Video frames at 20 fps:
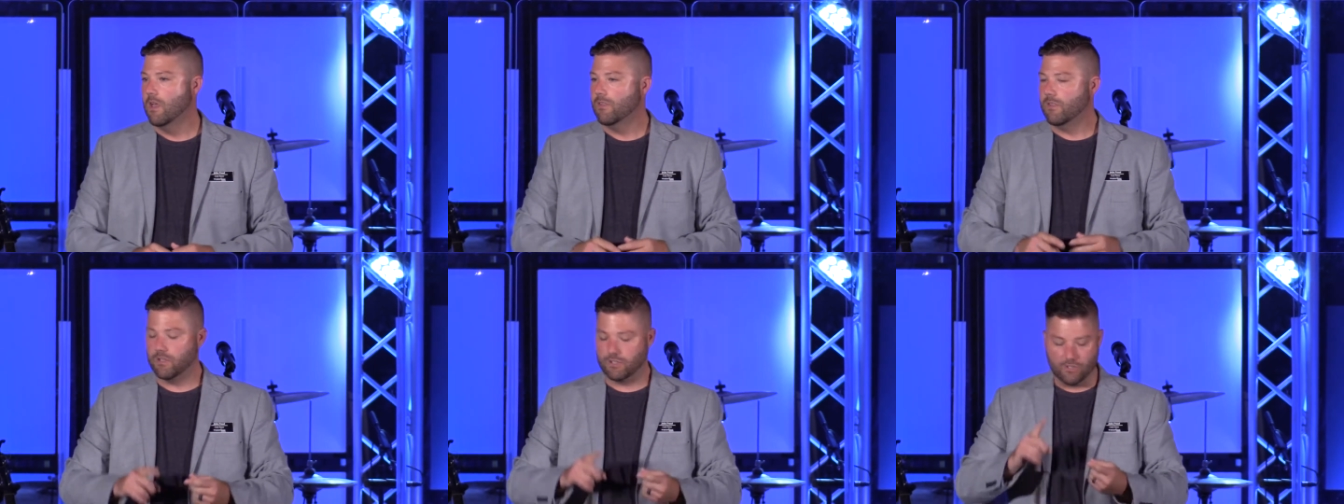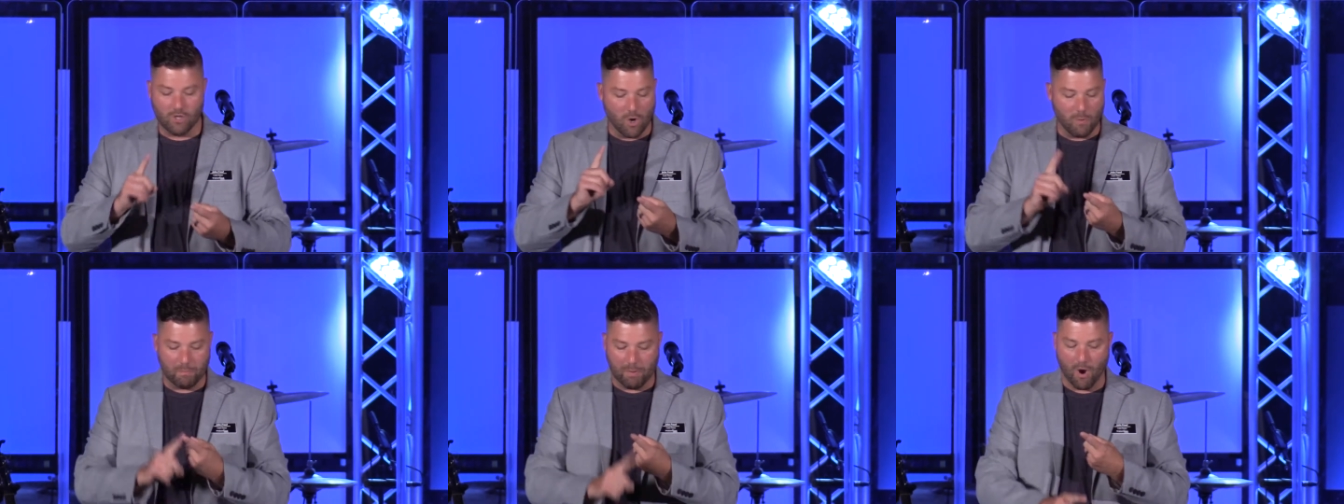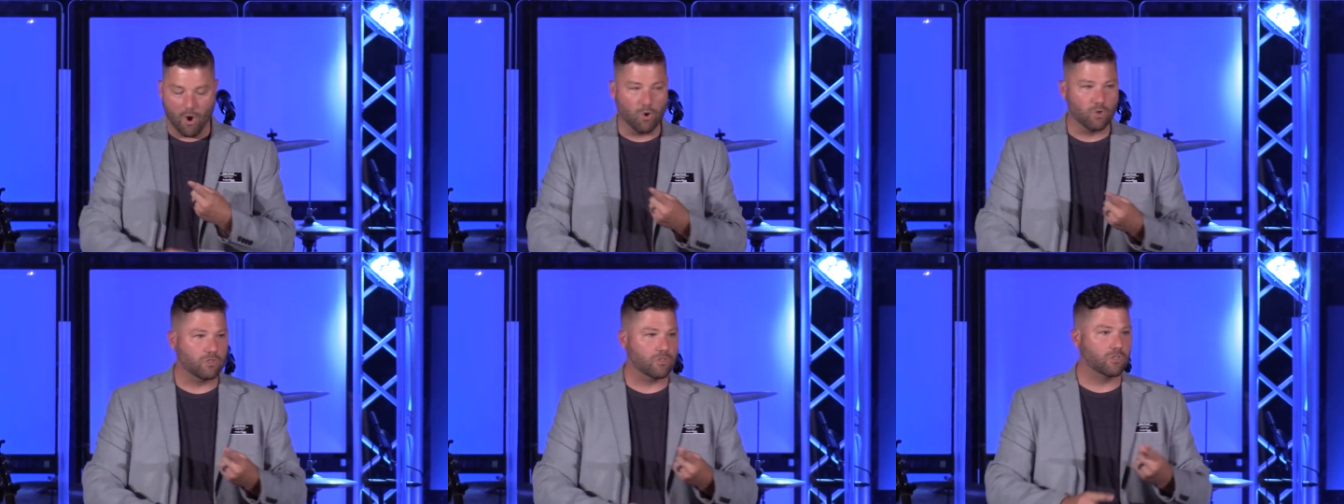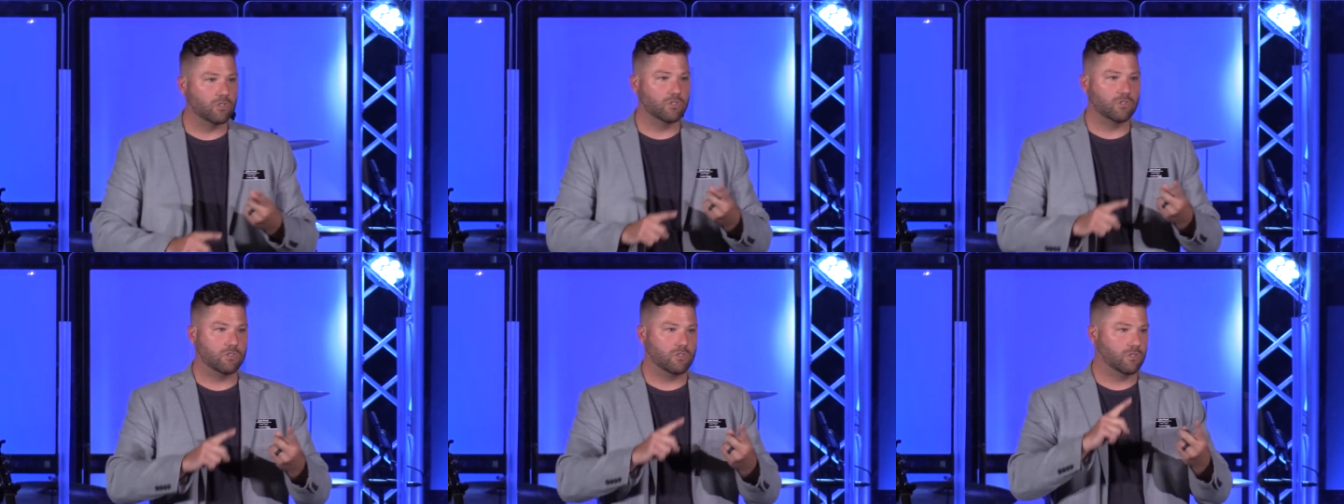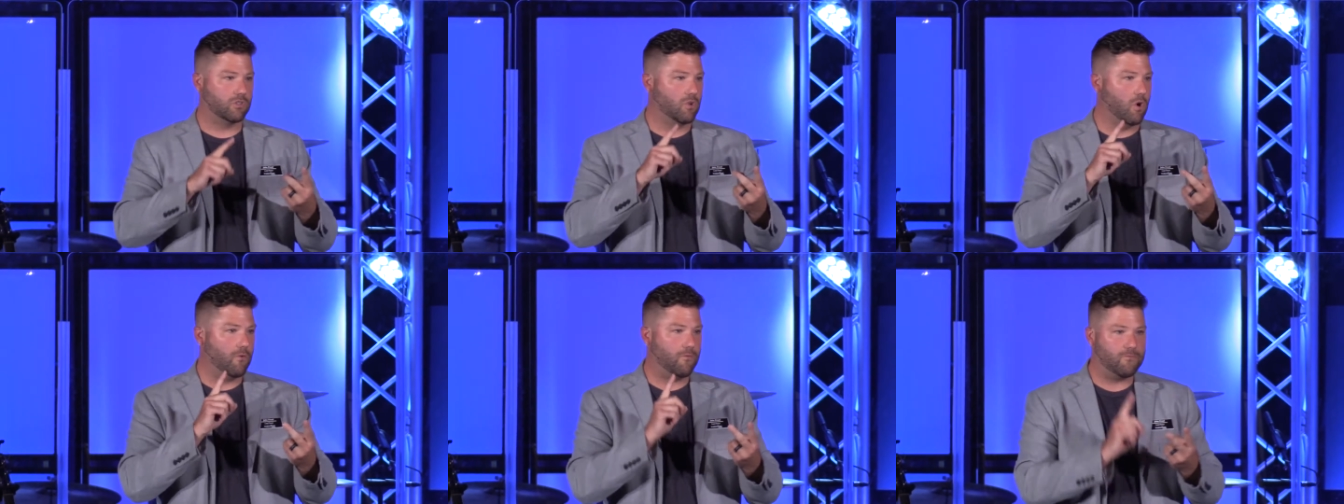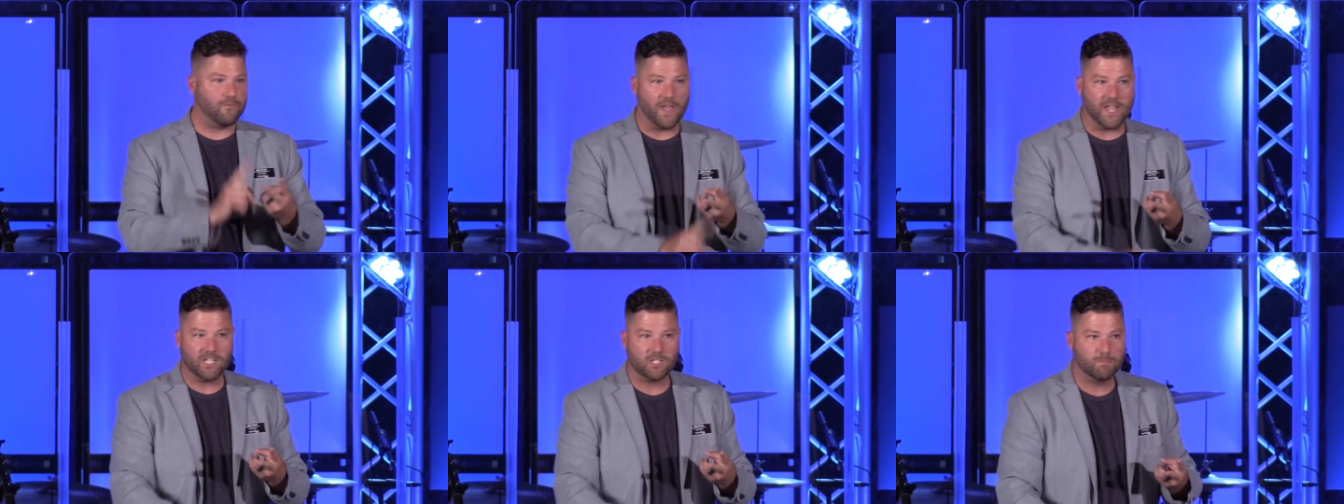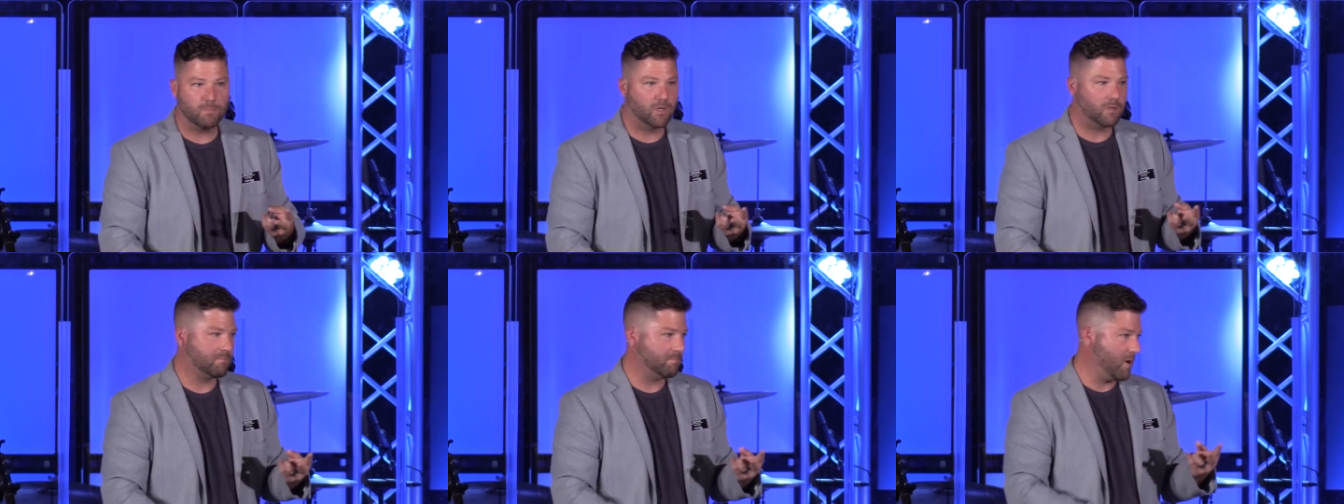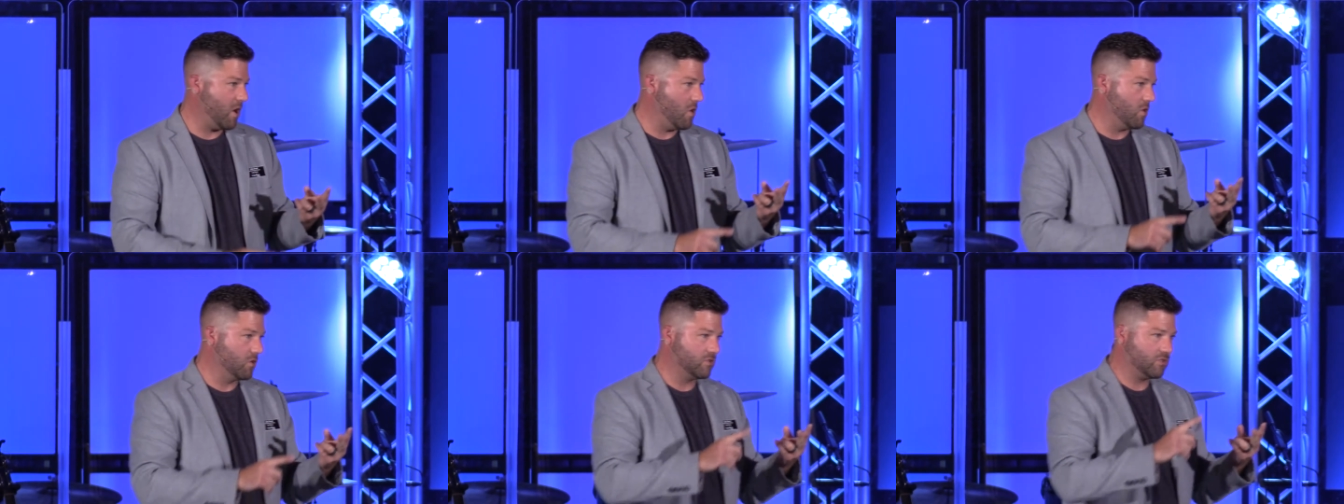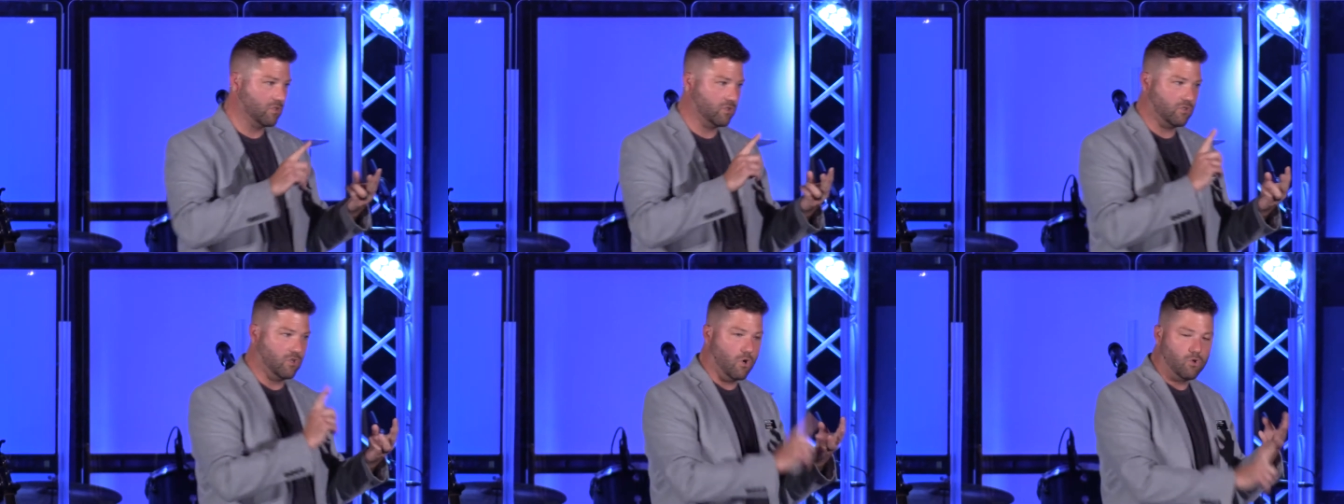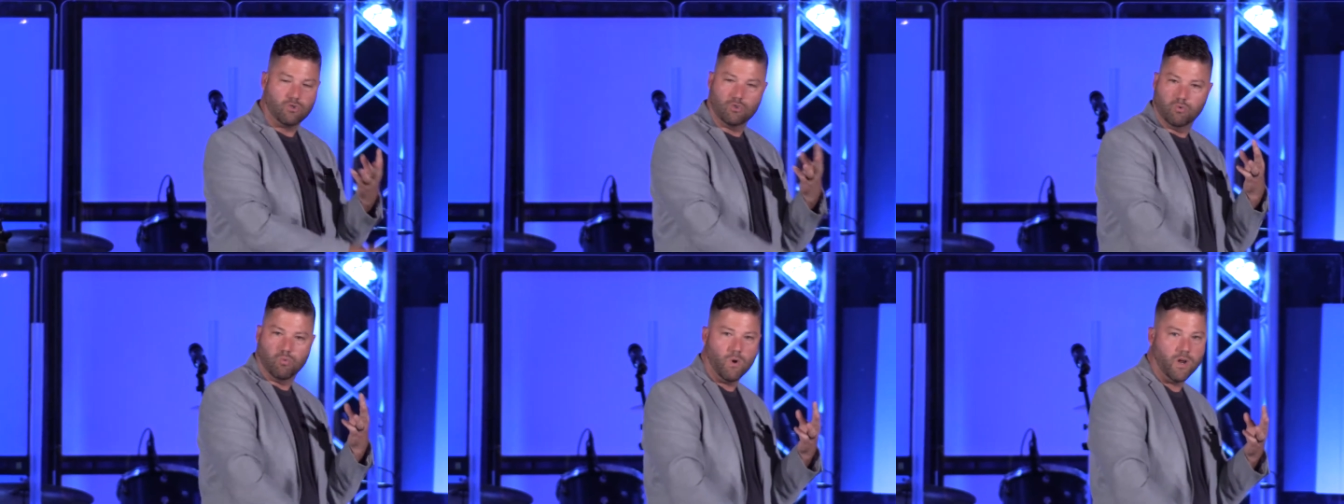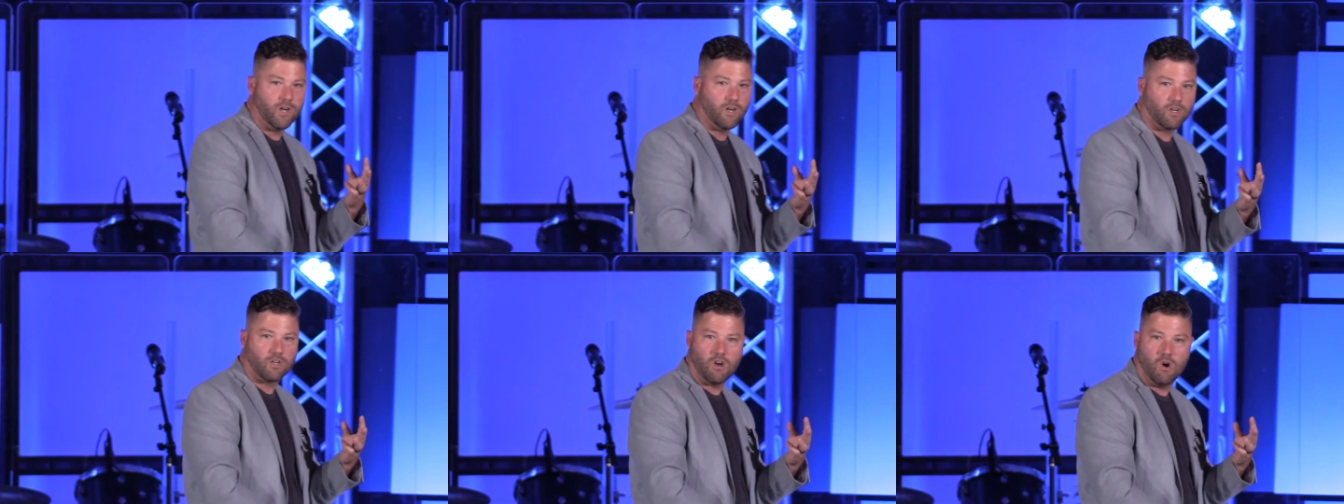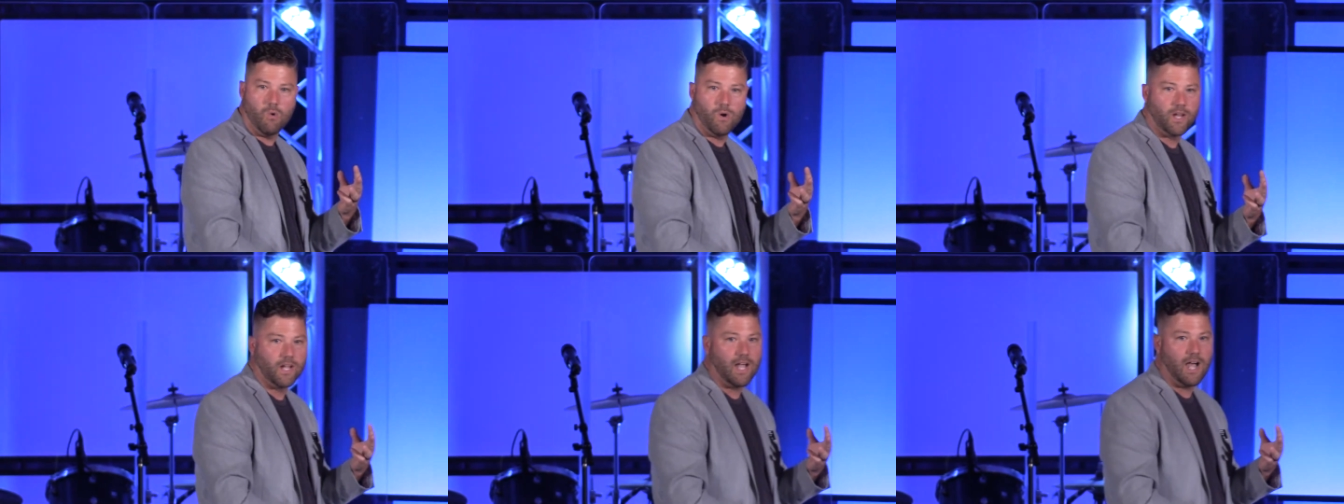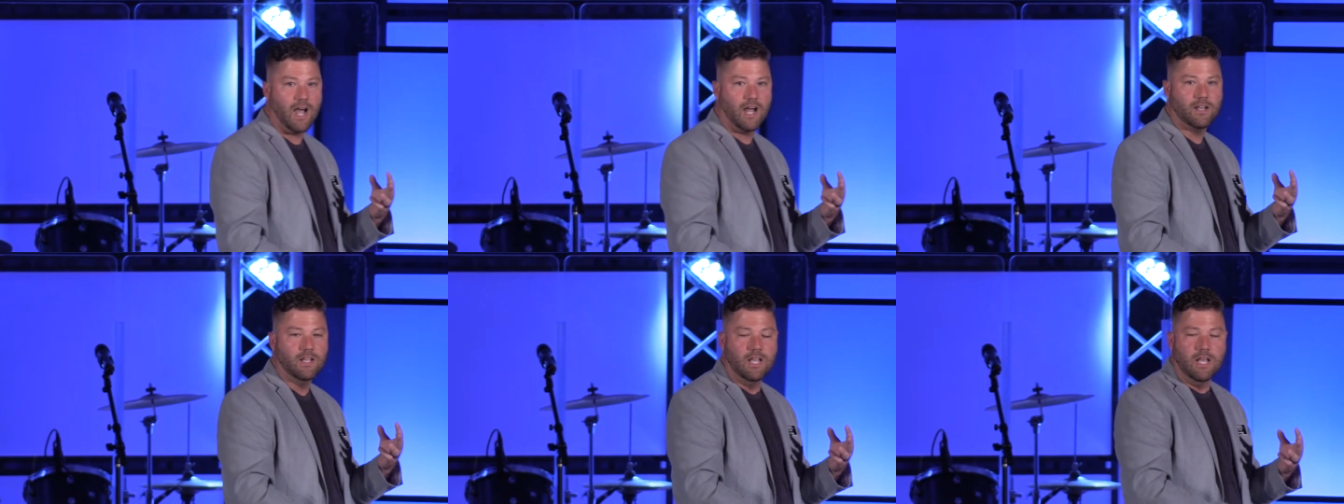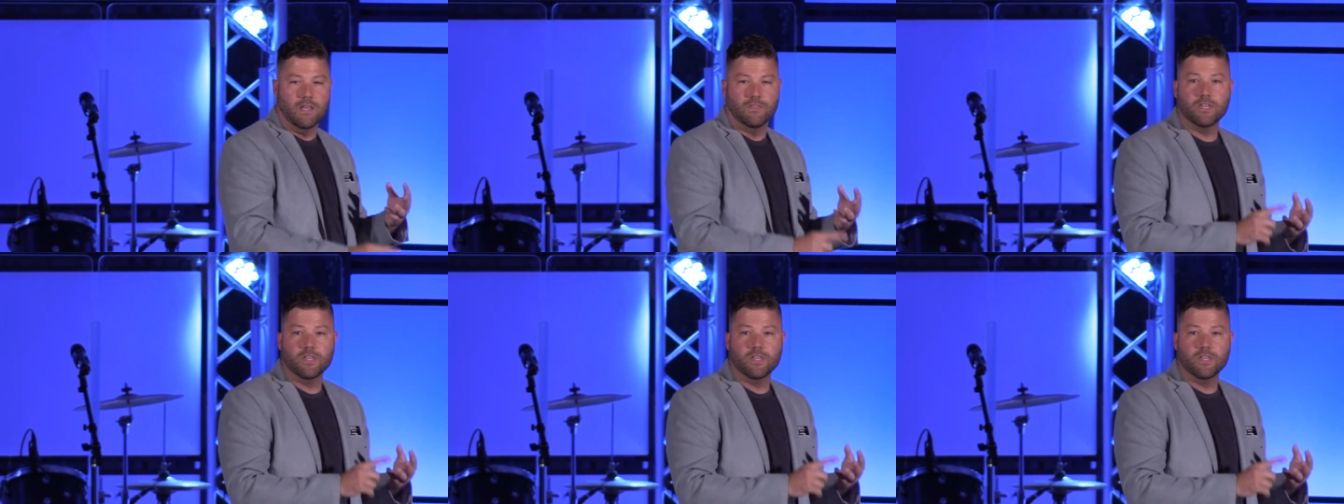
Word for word: There's no posters. There's no Facebook posts. There's no Twitter going on.